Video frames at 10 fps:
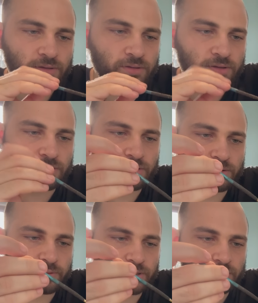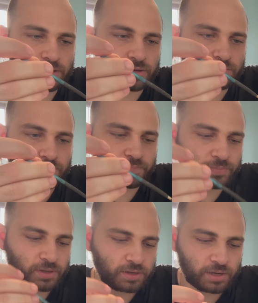There we go.
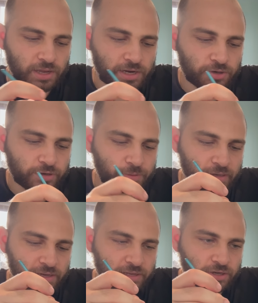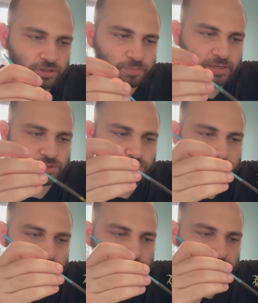And I don't care about getting it on the base
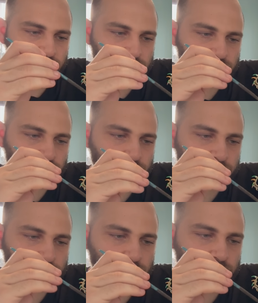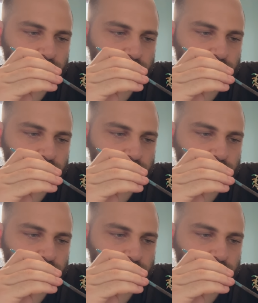rim because the rim